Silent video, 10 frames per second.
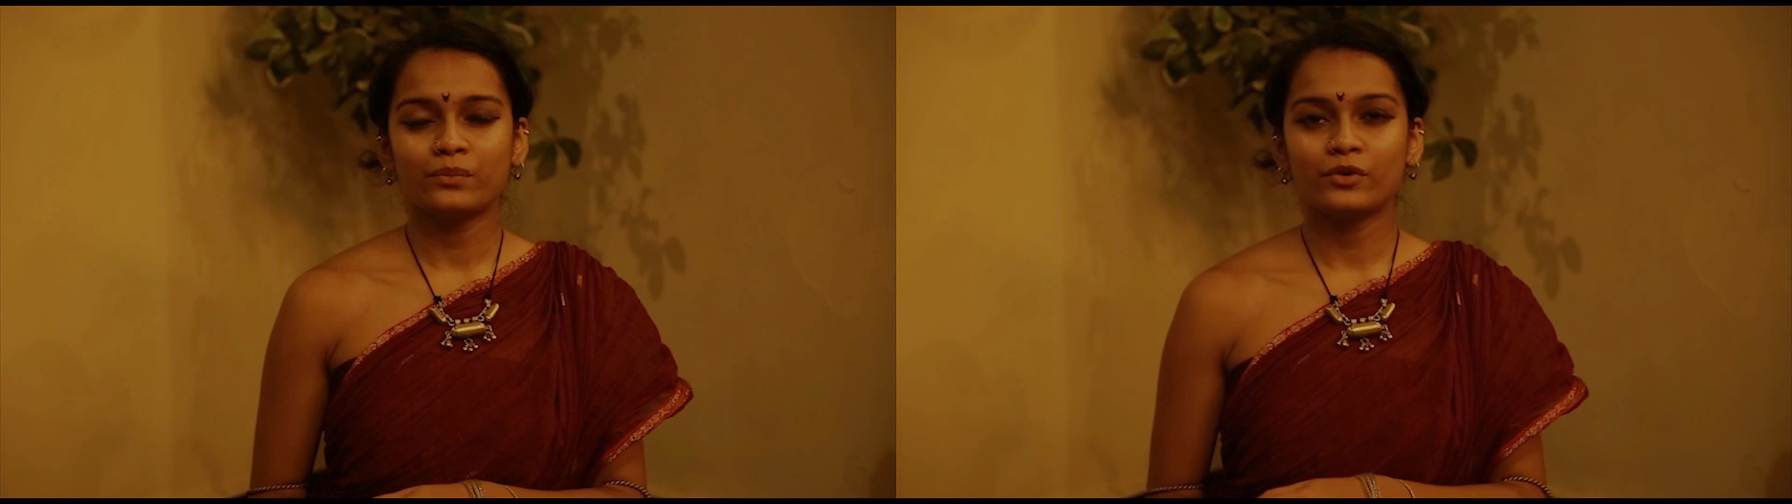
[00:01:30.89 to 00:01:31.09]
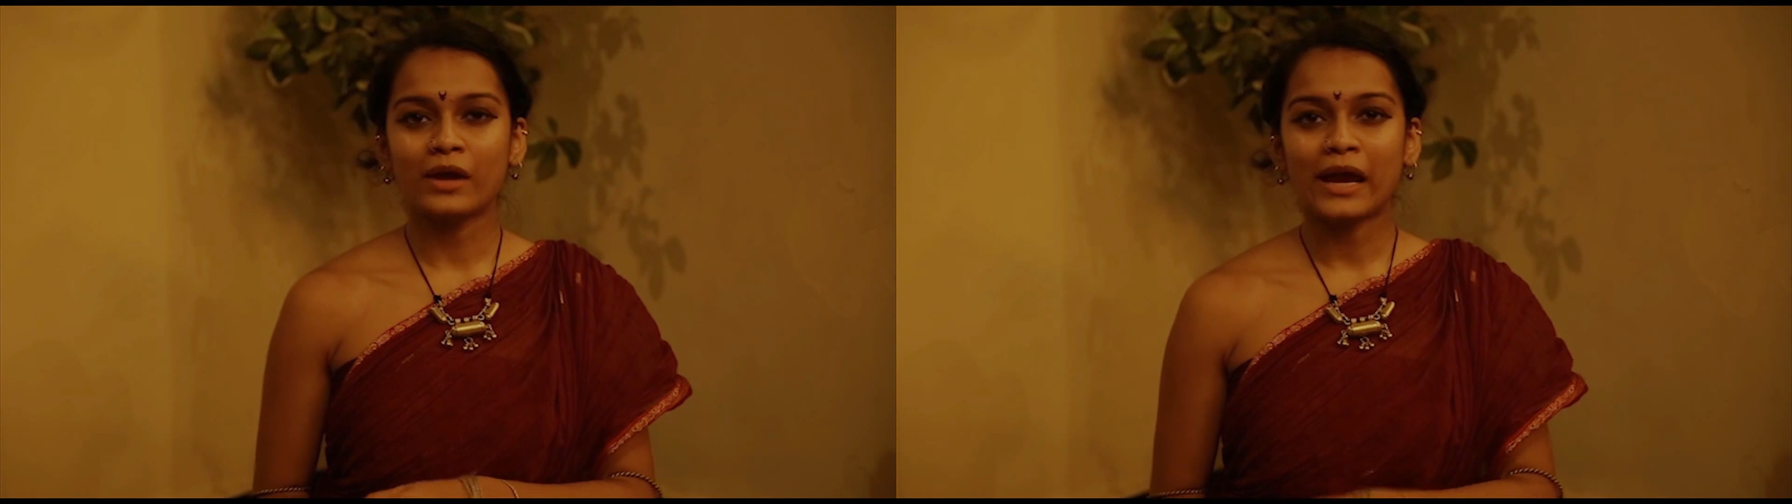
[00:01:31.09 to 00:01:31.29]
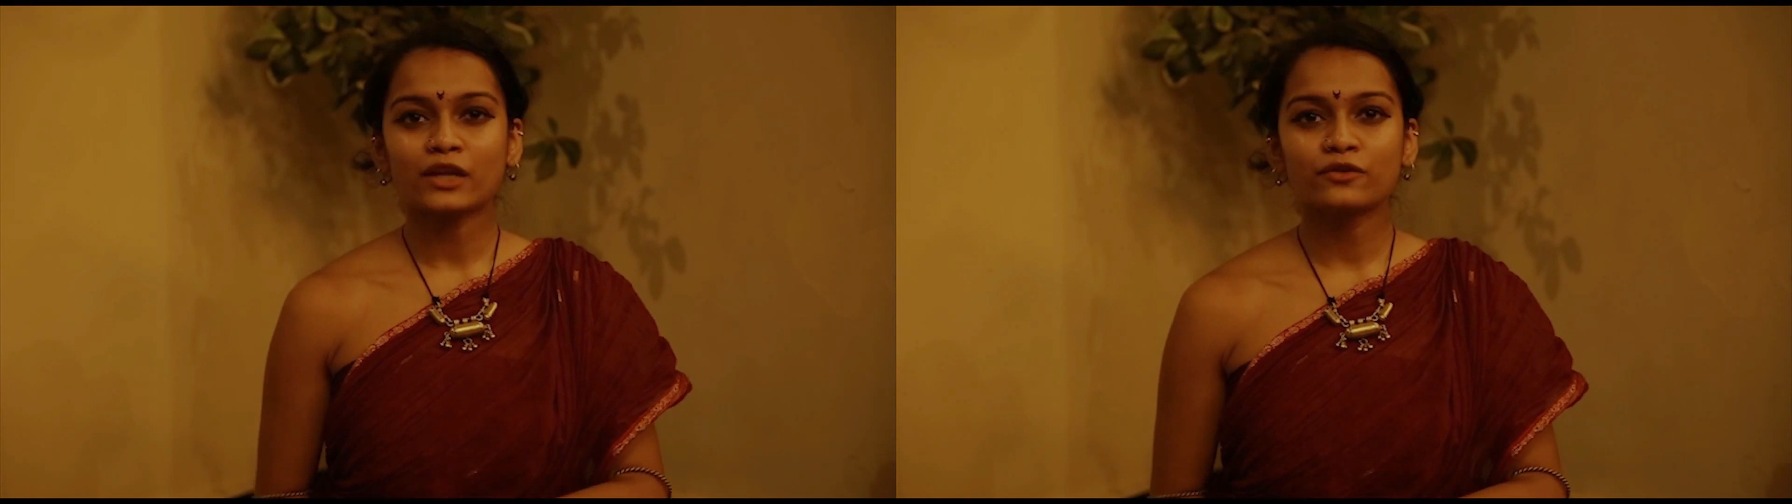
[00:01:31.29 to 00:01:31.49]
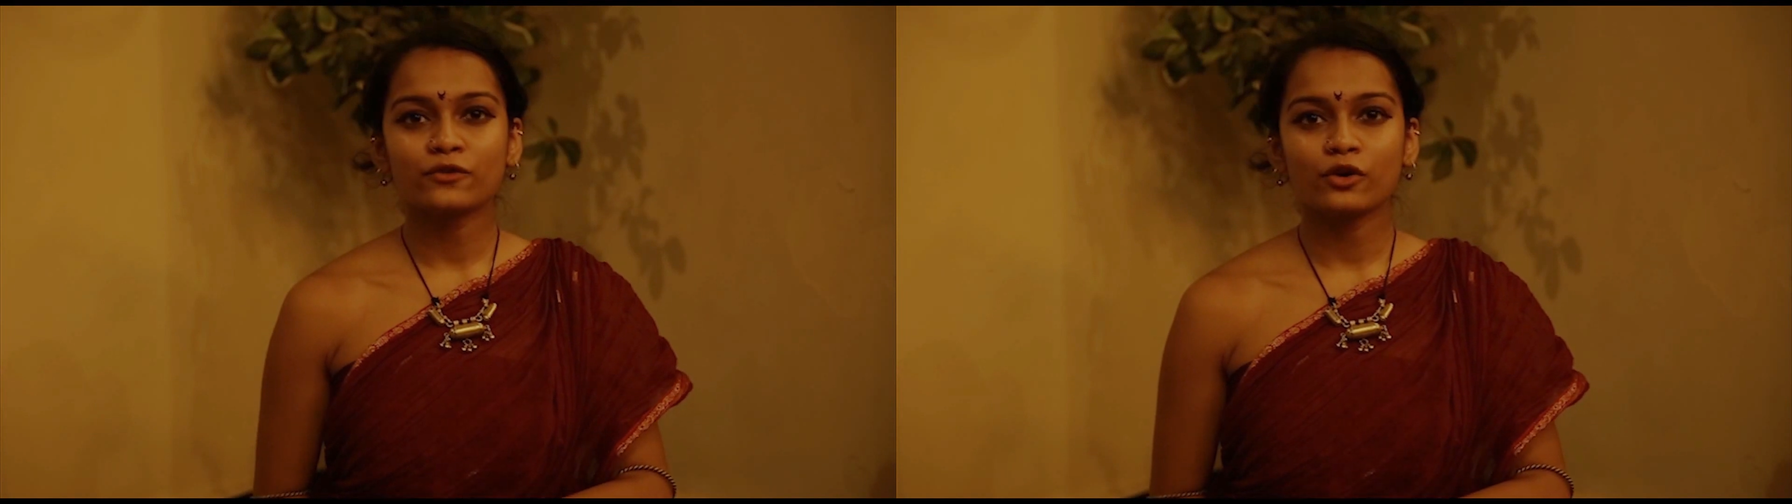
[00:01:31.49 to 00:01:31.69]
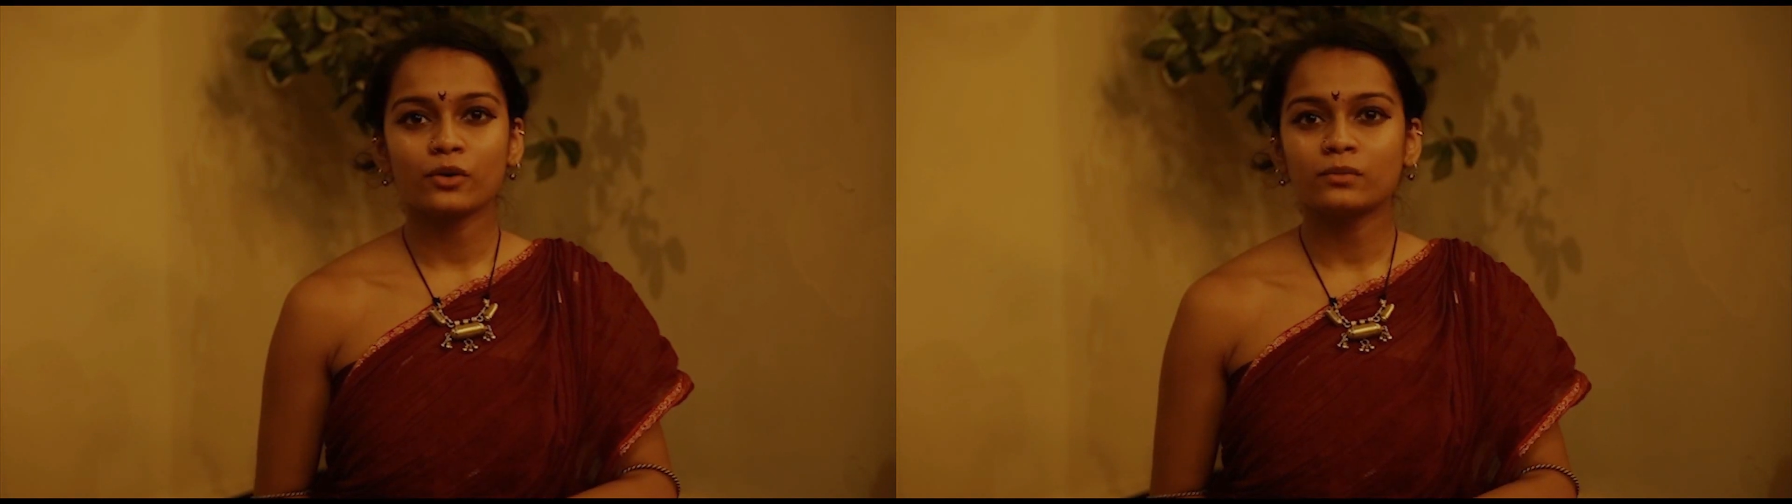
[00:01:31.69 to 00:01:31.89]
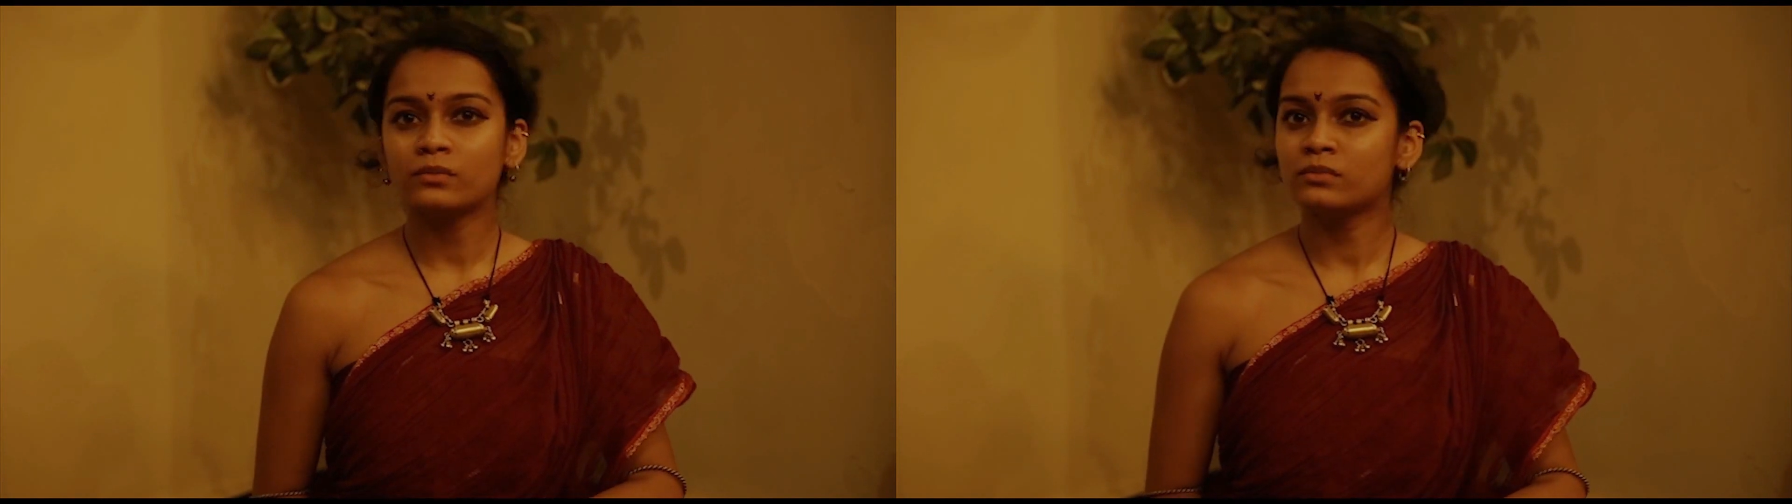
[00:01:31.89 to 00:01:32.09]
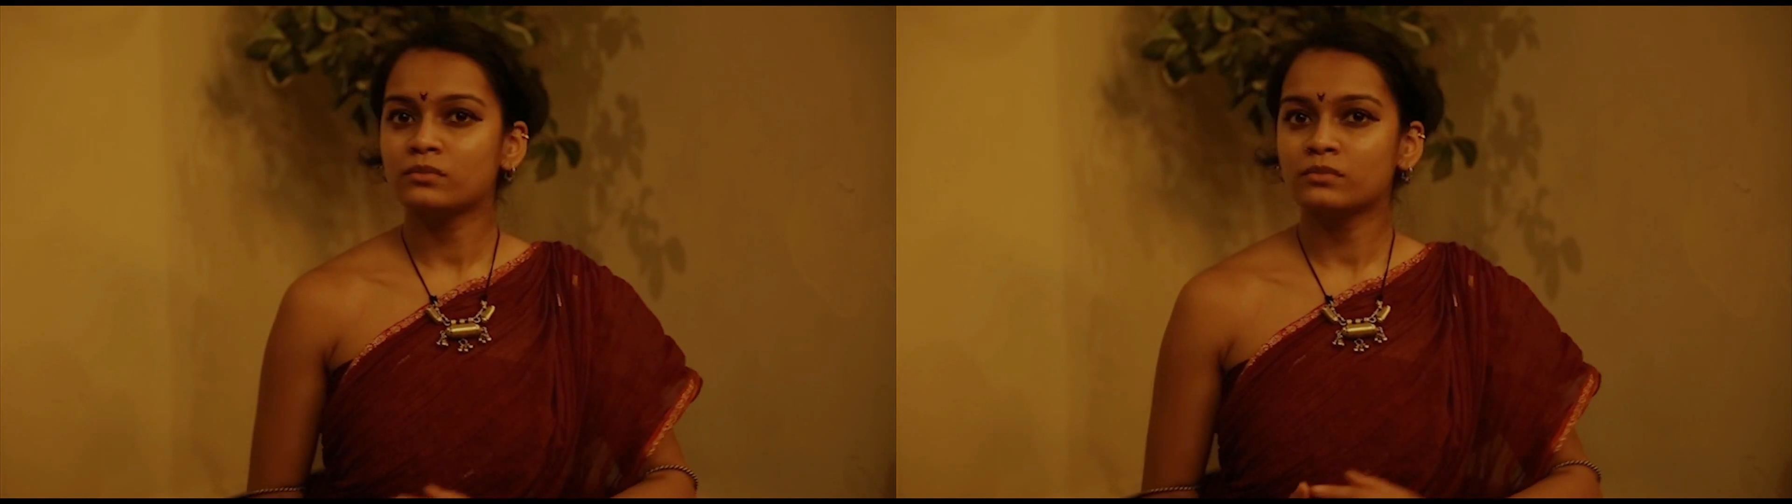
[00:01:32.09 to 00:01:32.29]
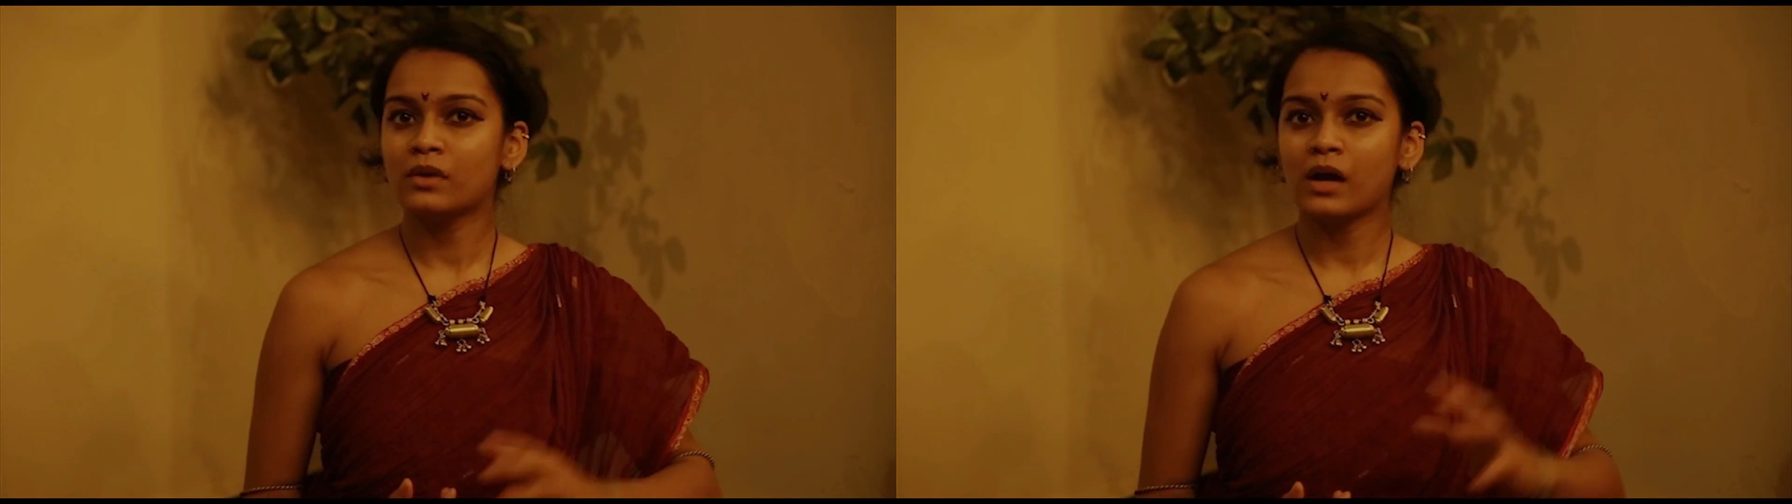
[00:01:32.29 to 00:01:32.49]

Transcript: right from